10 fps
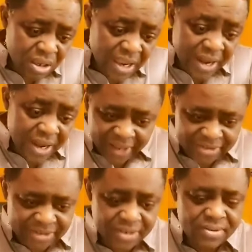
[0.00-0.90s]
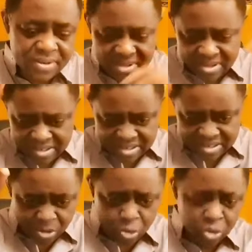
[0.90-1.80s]
elected,
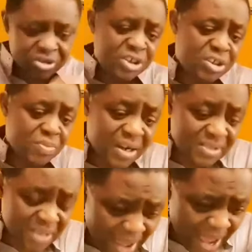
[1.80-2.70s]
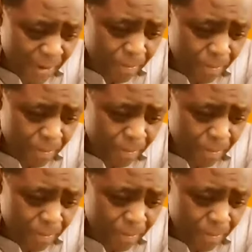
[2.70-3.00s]
in quotation marks, a man